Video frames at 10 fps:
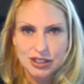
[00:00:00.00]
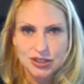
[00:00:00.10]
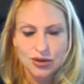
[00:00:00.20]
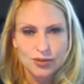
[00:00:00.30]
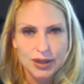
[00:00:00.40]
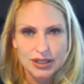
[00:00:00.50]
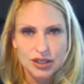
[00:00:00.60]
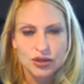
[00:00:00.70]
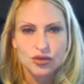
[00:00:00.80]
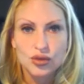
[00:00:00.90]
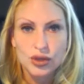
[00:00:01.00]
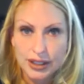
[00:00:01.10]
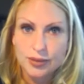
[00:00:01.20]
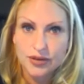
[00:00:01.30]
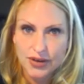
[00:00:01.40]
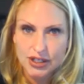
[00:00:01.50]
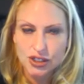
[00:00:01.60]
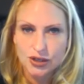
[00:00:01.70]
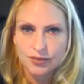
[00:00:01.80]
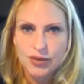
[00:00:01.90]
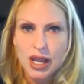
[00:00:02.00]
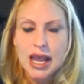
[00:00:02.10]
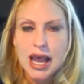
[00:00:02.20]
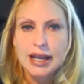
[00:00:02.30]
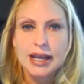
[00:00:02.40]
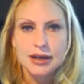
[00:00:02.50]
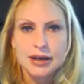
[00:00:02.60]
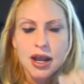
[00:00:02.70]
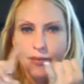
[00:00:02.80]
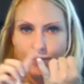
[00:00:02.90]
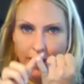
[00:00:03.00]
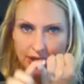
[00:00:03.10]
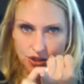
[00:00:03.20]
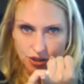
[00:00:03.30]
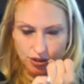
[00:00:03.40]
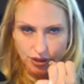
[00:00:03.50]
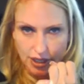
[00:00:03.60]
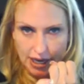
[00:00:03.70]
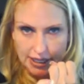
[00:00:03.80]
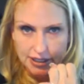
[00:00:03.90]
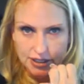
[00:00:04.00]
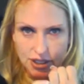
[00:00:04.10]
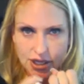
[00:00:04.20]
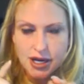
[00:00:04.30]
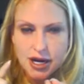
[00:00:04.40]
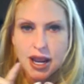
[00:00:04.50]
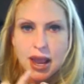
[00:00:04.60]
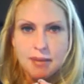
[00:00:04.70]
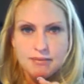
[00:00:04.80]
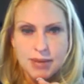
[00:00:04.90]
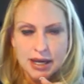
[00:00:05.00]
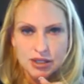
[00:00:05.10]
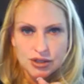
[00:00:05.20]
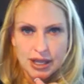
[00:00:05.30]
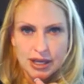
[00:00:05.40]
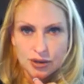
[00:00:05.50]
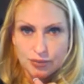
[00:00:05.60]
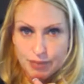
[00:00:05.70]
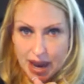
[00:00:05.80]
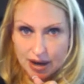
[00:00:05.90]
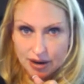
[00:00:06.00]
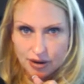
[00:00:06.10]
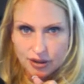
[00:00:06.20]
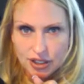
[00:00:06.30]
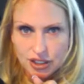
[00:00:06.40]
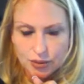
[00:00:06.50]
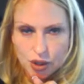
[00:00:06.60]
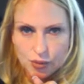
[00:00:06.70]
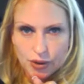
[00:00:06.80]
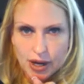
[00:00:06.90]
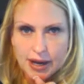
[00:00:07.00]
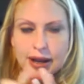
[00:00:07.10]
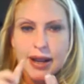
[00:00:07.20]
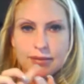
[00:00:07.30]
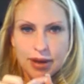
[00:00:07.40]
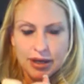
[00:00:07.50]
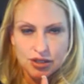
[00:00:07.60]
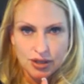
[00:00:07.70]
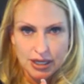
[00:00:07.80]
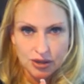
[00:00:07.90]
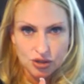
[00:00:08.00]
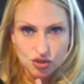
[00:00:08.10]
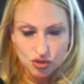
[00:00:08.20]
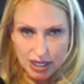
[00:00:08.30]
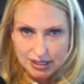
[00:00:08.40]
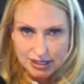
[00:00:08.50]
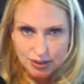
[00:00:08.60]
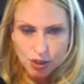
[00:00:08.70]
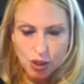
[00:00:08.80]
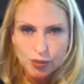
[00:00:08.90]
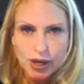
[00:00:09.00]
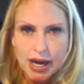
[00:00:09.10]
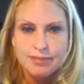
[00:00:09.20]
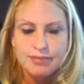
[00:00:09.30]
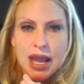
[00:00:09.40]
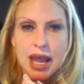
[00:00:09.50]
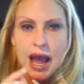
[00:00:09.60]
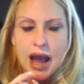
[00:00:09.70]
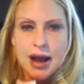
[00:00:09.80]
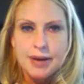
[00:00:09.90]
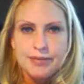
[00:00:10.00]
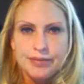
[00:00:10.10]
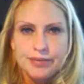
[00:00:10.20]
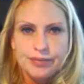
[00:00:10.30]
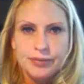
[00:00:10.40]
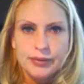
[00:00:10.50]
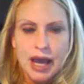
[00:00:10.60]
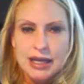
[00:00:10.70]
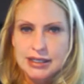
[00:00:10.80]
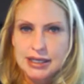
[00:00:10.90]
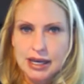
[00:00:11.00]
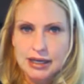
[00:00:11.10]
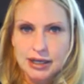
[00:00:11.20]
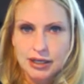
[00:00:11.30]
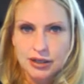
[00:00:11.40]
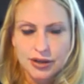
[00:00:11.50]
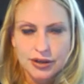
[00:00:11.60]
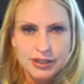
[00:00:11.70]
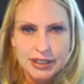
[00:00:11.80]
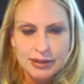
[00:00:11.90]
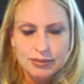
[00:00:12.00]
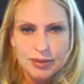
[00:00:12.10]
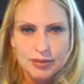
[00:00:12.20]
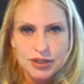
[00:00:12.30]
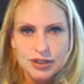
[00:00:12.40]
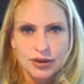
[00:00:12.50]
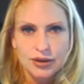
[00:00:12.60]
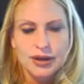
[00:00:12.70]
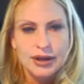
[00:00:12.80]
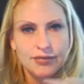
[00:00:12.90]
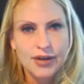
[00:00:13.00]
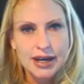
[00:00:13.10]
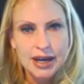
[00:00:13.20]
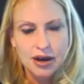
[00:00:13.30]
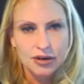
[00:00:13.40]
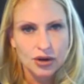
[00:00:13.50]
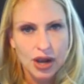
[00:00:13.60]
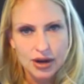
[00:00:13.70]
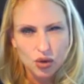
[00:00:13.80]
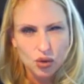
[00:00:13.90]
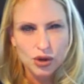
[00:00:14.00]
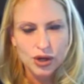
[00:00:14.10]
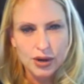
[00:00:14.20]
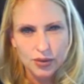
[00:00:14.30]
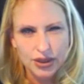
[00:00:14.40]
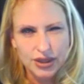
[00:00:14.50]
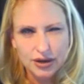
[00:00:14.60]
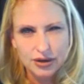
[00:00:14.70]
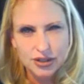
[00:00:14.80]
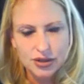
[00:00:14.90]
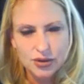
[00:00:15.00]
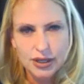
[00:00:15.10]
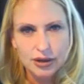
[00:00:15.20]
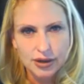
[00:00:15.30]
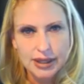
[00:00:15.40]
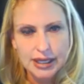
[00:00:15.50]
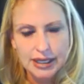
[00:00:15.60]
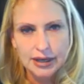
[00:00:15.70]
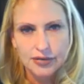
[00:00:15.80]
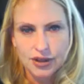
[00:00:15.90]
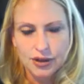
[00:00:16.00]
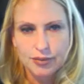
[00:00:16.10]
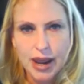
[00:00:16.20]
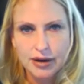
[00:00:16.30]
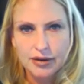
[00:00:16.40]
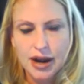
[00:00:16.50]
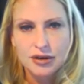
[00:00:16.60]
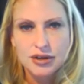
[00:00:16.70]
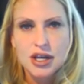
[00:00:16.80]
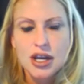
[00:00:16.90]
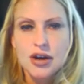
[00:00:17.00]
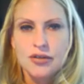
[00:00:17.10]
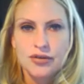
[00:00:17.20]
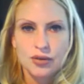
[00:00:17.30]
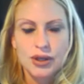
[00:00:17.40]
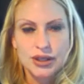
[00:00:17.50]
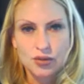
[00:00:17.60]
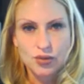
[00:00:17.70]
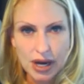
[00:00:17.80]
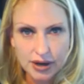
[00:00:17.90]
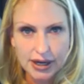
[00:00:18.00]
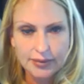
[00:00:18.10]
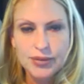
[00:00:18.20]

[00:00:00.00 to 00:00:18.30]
so it makes it look really professional. Again, make sure your lighting is good. Make sure that your background looks appropriate. Make sure that you're dressed appropriate. Contact your other team members so that you can find out and kind of coordinate what they're doing or thinking for their background, for what they're wearing.